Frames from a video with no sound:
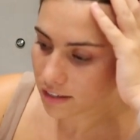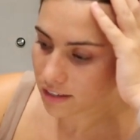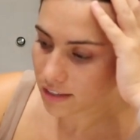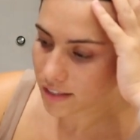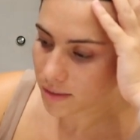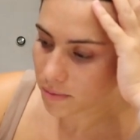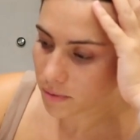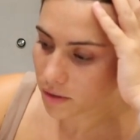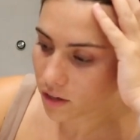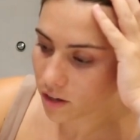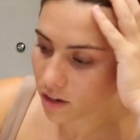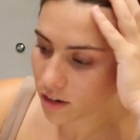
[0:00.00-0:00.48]

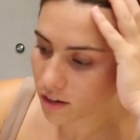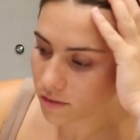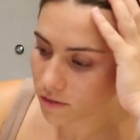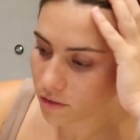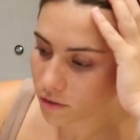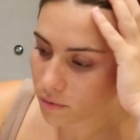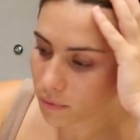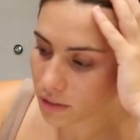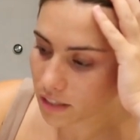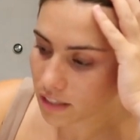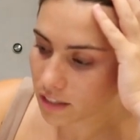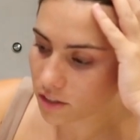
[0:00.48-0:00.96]
It's been hard
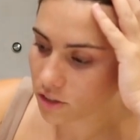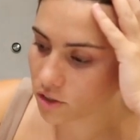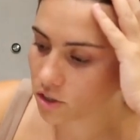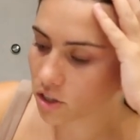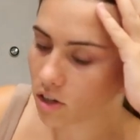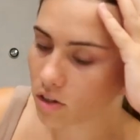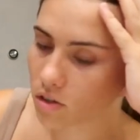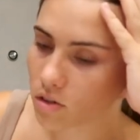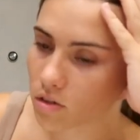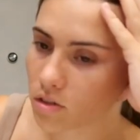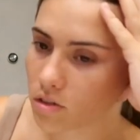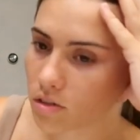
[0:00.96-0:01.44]
for me to
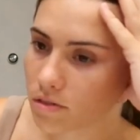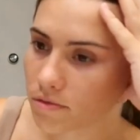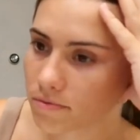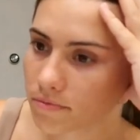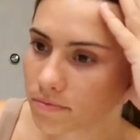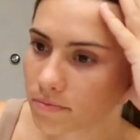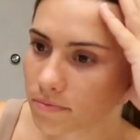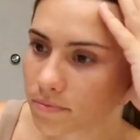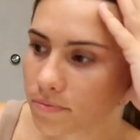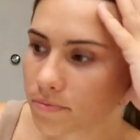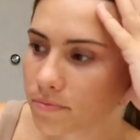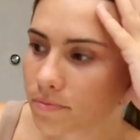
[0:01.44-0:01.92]
juggle
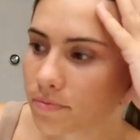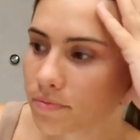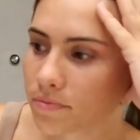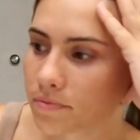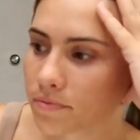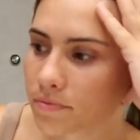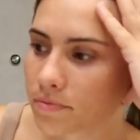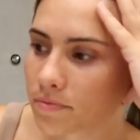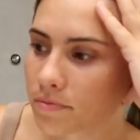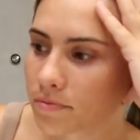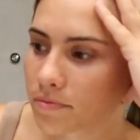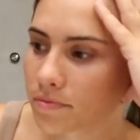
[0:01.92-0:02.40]

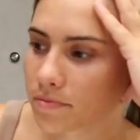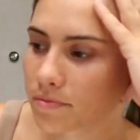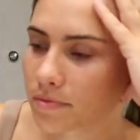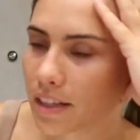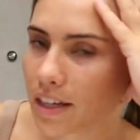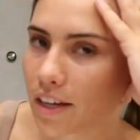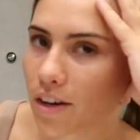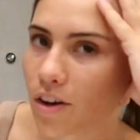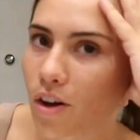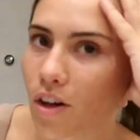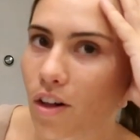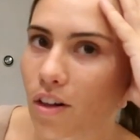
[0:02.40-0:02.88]

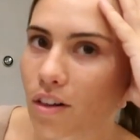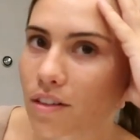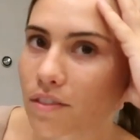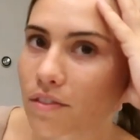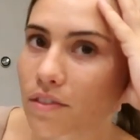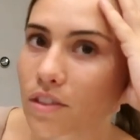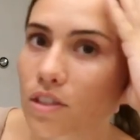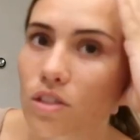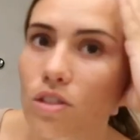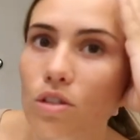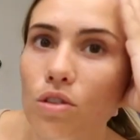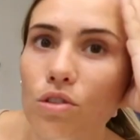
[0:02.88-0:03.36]
like all
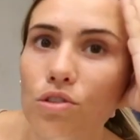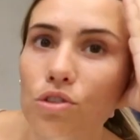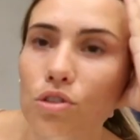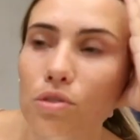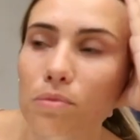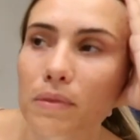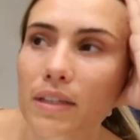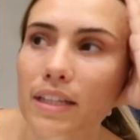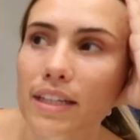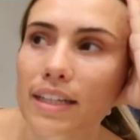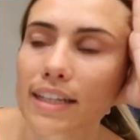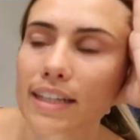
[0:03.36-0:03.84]
of the
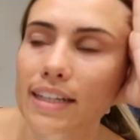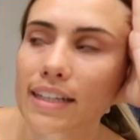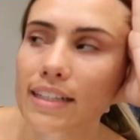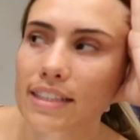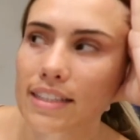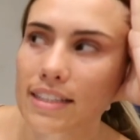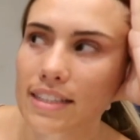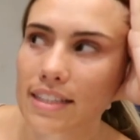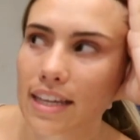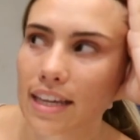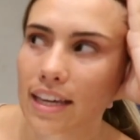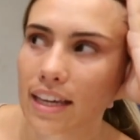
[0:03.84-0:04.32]
social
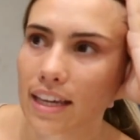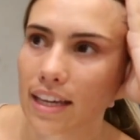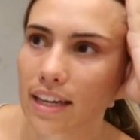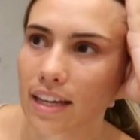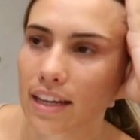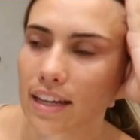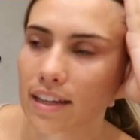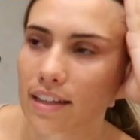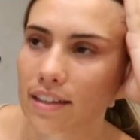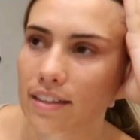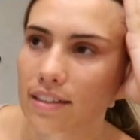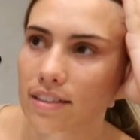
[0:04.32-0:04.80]
medias
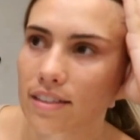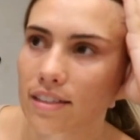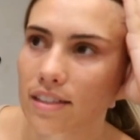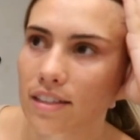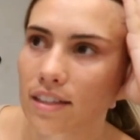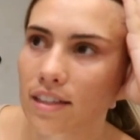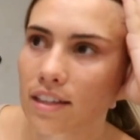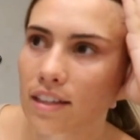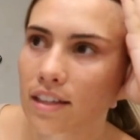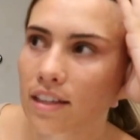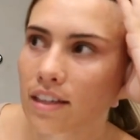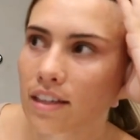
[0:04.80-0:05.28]
and